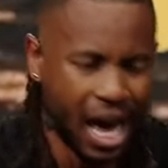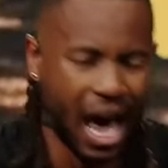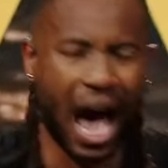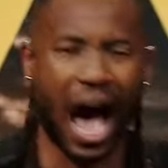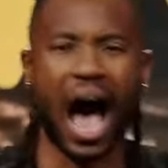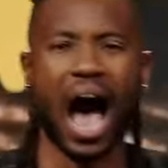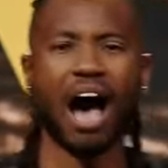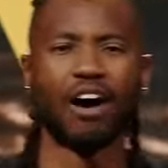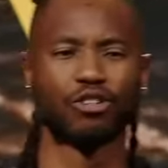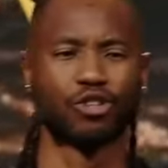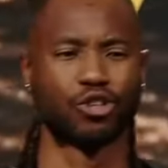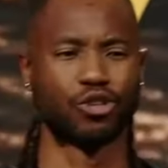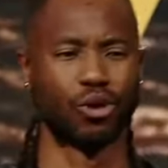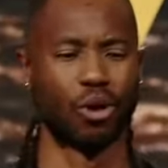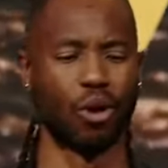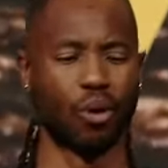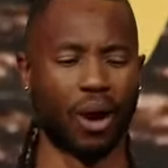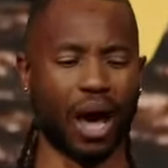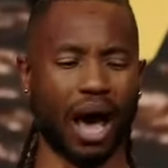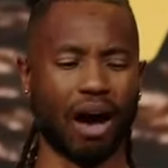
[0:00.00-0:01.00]
Half
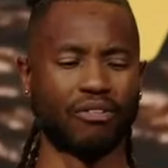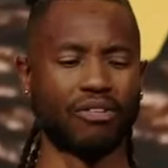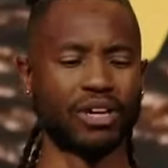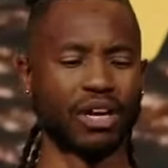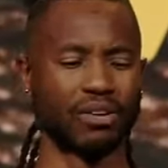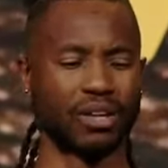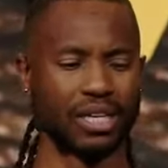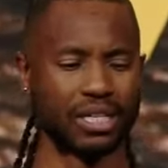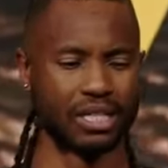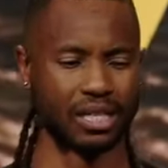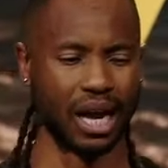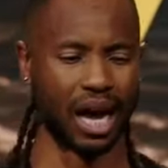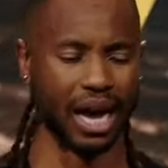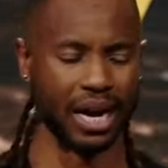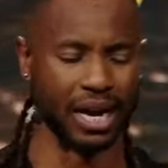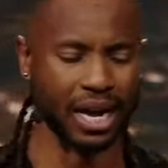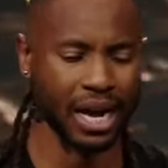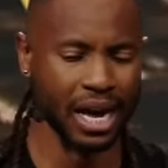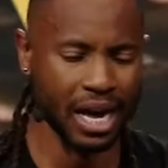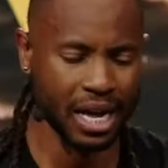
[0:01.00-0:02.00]
stroke, halfway down that
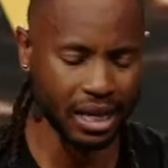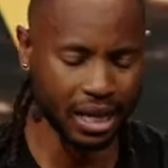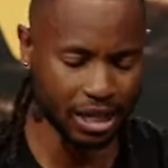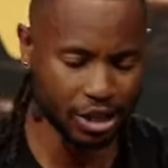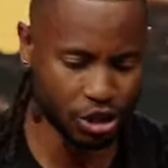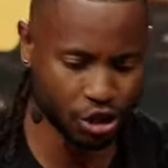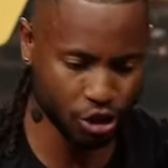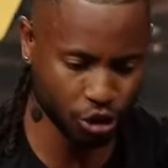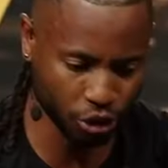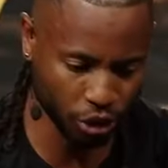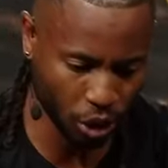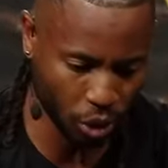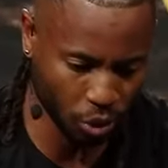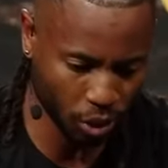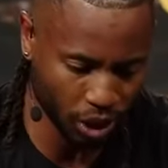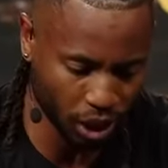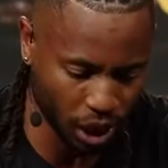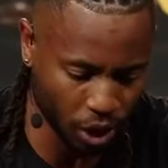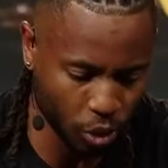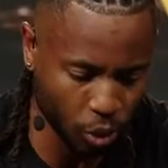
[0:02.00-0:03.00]
slide, let's
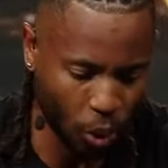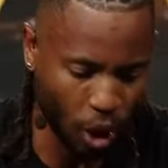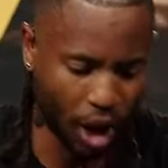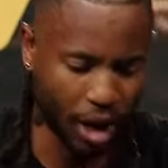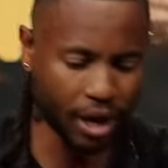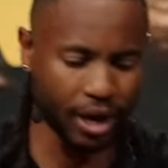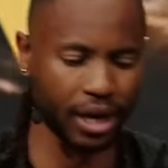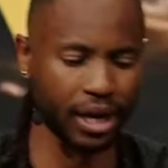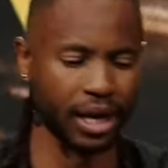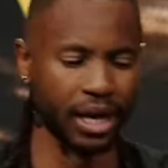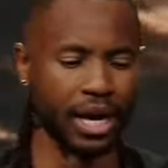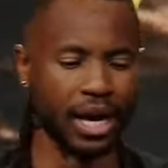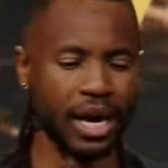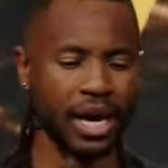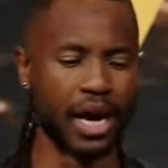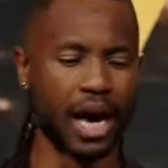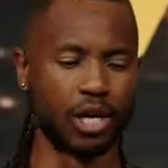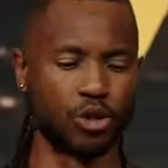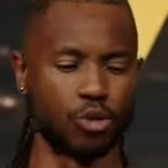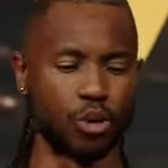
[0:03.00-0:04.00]
slowly unwind
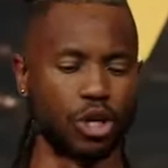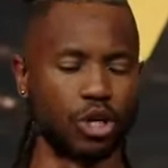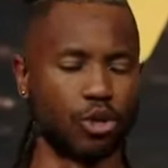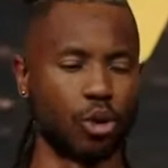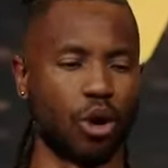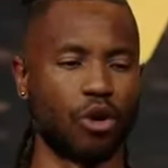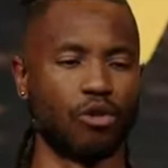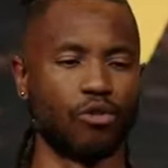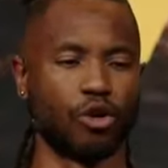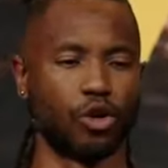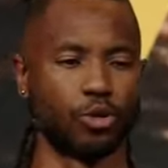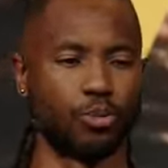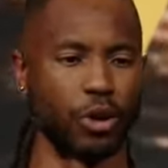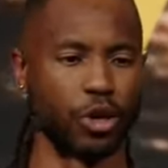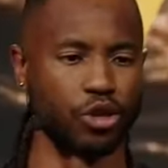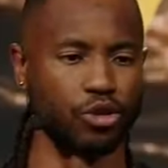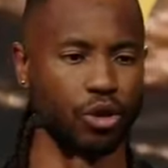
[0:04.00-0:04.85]
as we get into our reverse pick